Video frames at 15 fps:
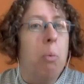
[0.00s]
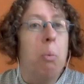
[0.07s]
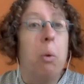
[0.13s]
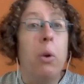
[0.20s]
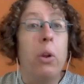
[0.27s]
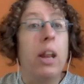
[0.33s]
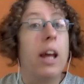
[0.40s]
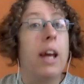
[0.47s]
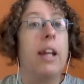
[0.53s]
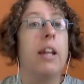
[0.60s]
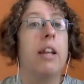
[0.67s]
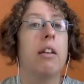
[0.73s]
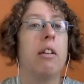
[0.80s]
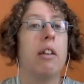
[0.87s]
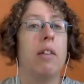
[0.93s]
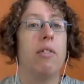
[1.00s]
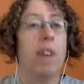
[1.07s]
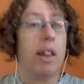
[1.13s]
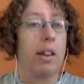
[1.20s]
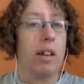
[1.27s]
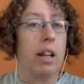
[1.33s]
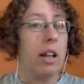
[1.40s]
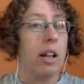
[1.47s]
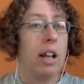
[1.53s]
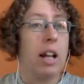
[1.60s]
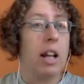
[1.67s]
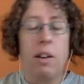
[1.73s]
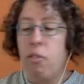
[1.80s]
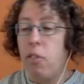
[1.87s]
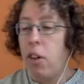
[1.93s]
what they'd invested.
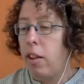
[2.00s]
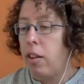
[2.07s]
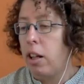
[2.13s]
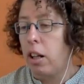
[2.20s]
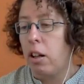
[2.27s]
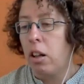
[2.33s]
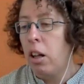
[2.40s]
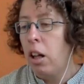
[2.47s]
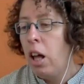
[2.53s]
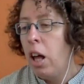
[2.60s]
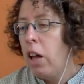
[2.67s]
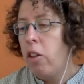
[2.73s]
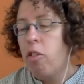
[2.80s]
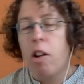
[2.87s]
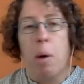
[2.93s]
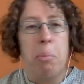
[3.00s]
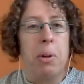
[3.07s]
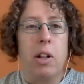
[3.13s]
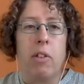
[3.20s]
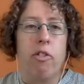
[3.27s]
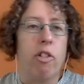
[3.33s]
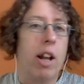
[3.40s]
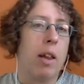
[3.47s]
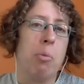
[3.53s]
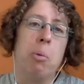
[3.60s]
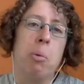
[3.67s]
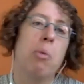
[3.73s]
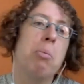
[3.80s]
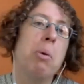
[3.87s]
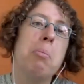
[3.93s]
They'd invested there are a couple of different
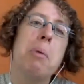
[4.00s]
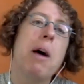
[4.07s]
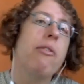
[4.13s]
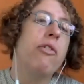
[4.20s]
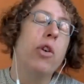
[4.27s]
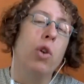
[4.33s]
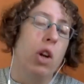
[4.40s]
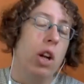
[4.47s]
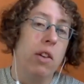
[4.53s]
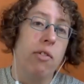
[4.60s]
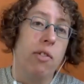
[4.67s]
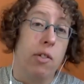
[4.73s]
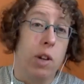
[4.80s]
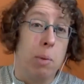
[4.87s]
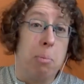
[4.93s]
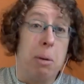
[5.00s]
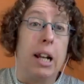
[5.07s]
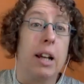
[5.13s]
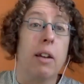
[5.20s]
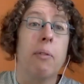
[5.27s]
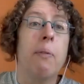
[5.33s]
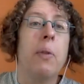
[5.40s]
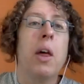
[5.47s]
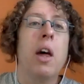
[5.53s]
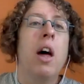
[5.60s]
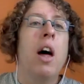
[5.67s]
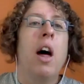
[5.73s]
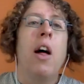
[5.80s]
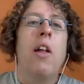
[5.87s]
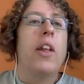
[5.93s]
estimates, but about 40 to 50 million.
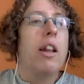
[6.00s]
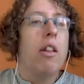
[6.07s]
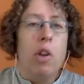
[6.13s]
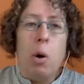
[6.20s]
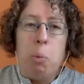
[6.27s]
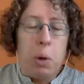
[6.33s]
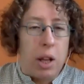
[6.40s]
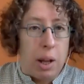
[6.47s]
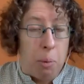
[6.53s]
That's not what they